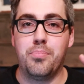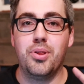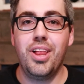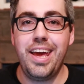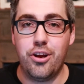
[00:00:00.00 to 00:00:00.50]

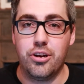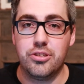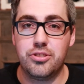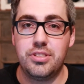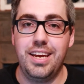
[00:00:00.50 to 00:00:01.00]

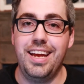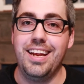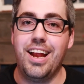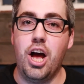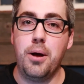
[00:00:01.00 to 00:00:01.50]
players in
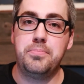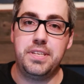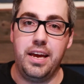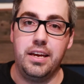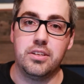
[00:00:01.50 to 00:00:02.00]
an
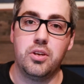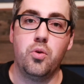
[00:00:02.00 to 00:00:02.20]
update